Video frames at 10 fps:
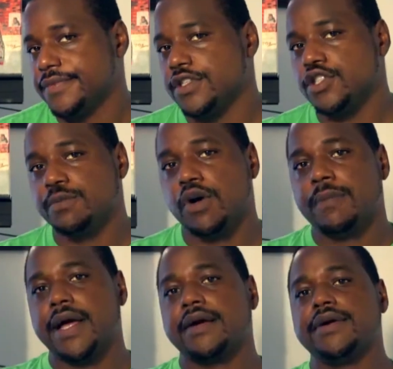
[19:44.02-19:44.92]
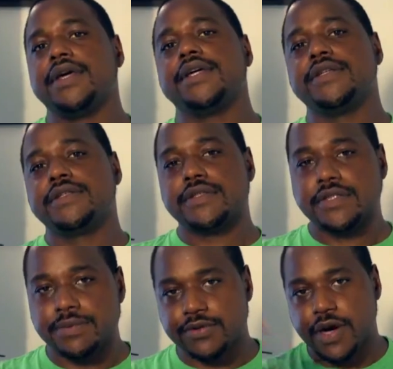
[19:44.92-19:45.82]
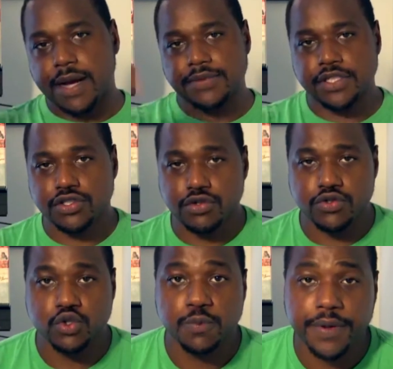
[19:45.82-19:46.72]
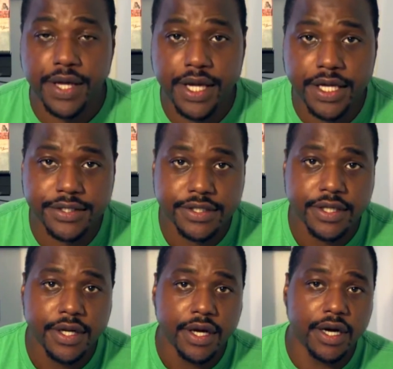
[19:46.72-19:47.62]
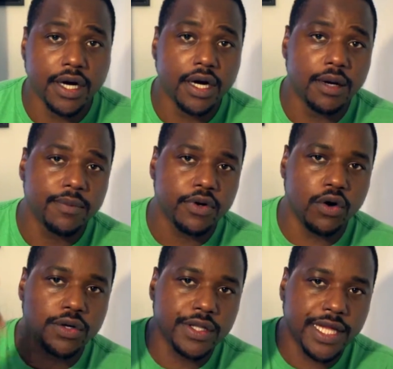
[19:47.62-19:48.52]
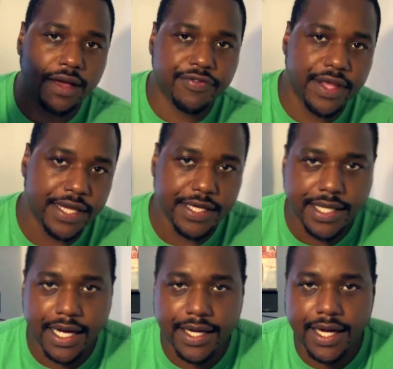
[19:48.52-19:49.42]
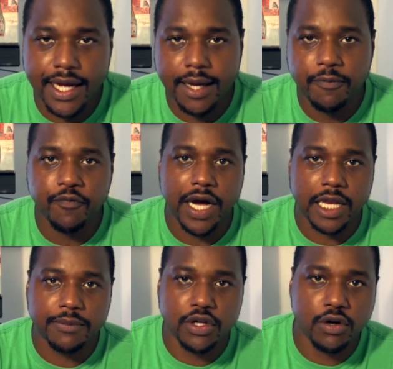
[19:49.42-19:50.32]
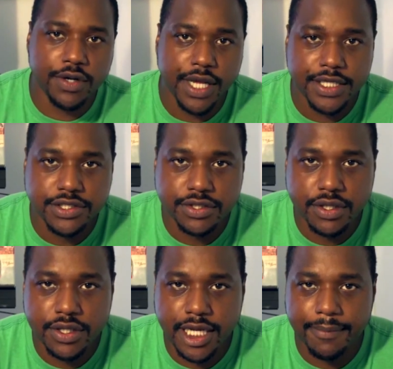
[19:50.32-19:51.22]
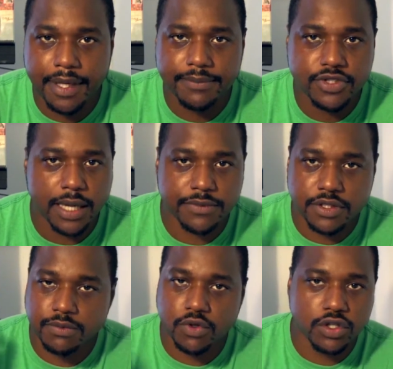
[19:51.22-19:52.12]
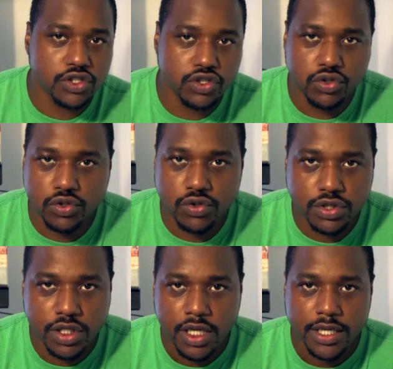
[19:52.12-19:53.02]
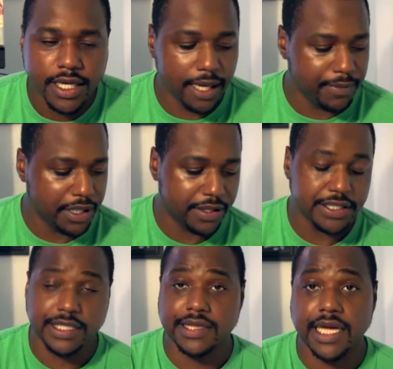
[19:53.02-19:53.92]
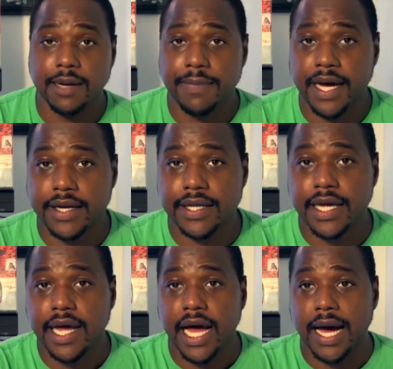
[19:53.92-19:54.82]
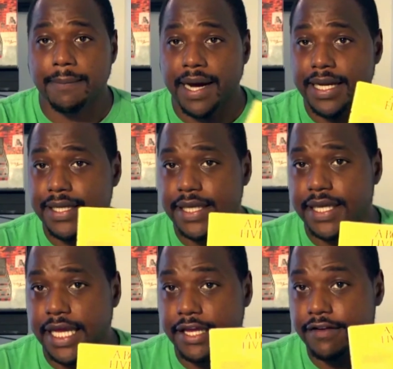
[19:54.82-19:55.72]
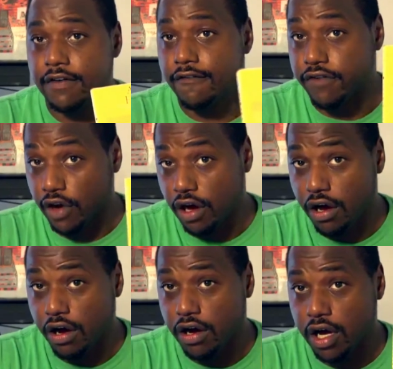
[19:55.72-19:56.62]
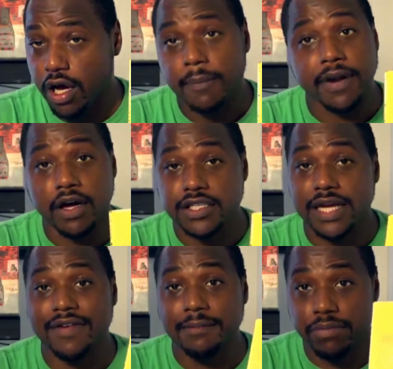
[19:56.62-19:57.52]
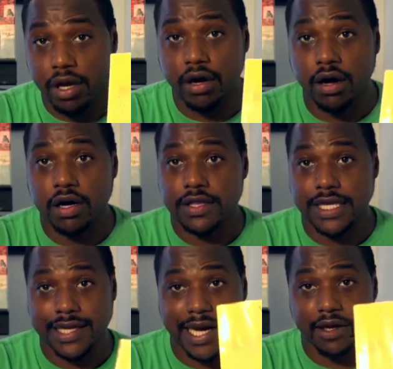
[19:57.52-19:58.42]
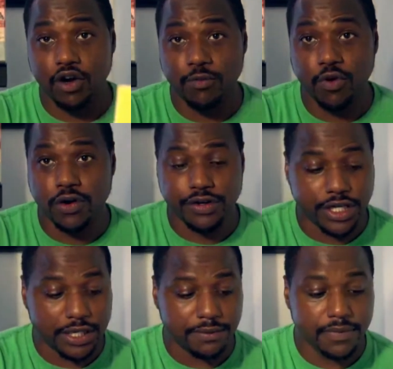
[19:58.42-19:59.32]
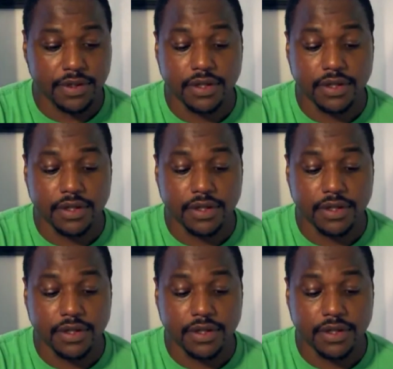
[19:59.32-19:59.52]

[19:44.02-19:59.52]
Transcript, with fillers: This your boy Michael Higgins. Subscribe to this YouTube page. Go to laughthinkeat.com. Follow me on that John. I mean, I'm dropping some more jewels. Know what I mean? Because the thing about it, I might have did a vlog, but I also have a blog that kind of go more deep.